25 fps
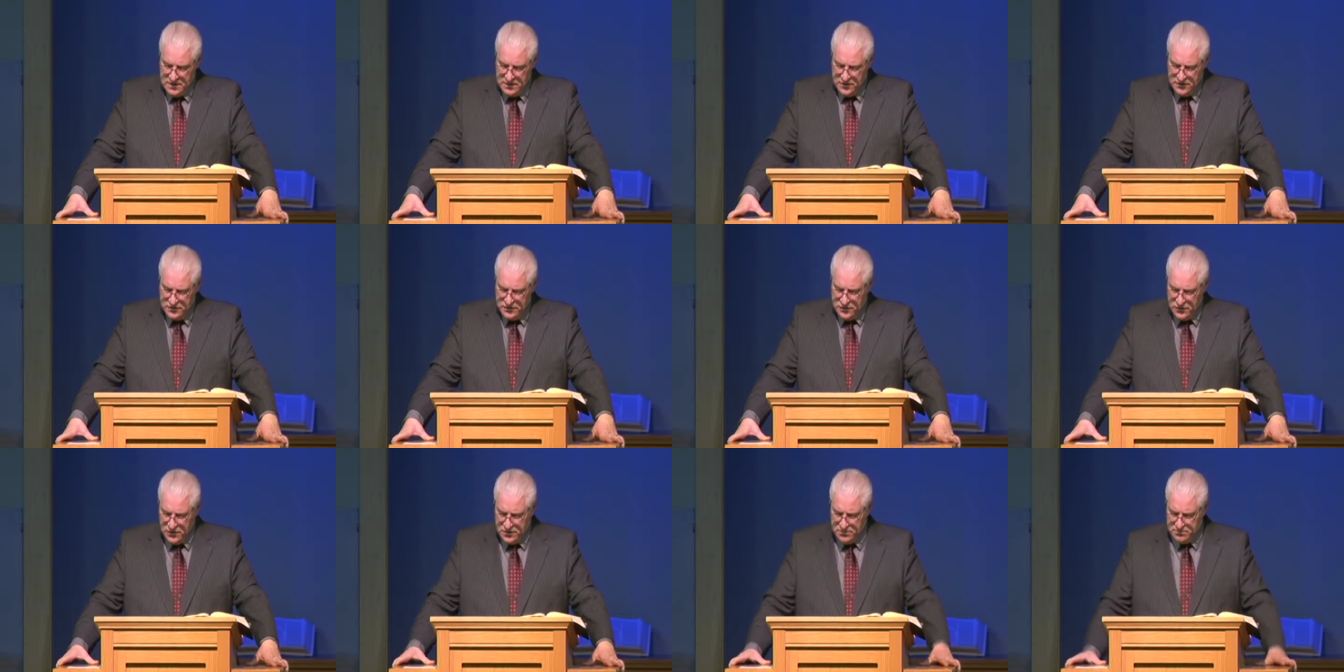The
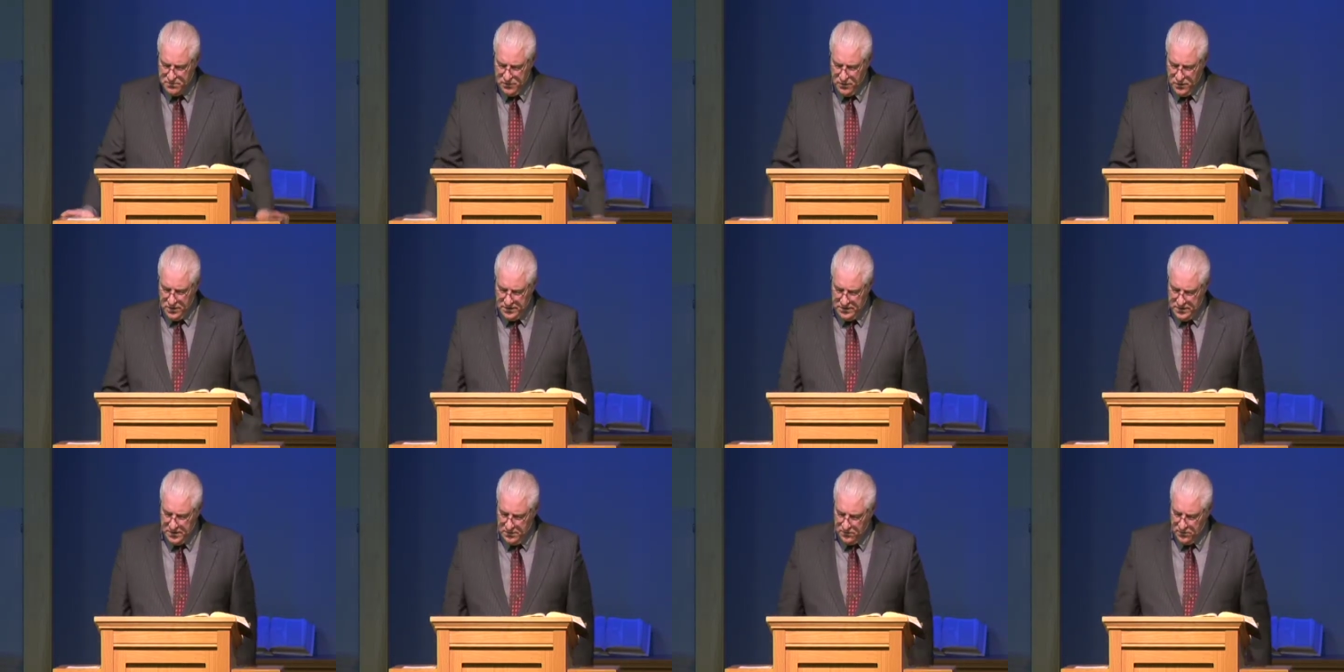third
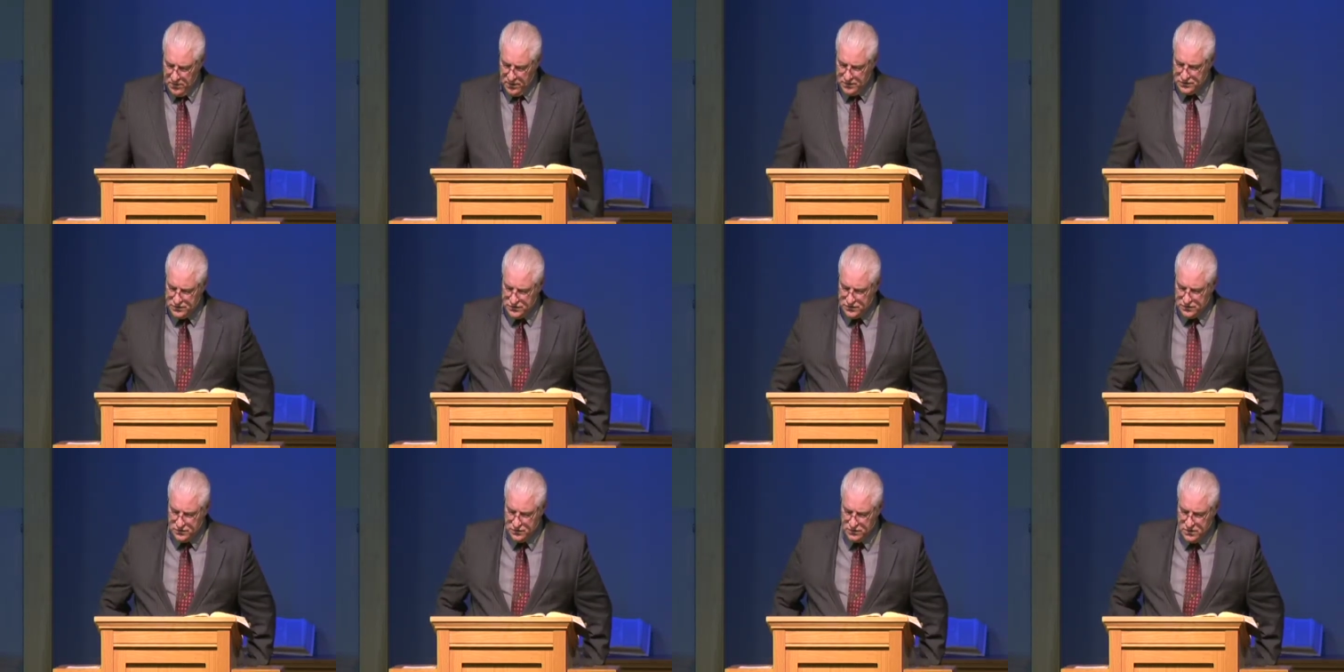point I
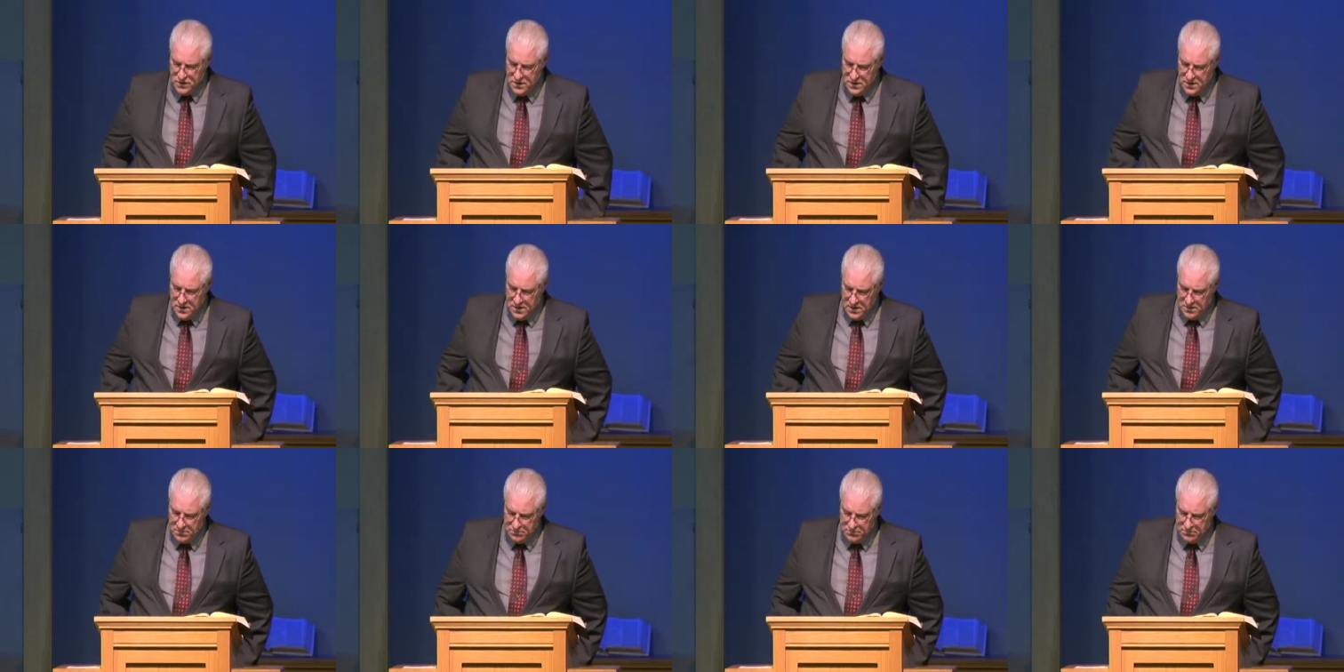want to uh,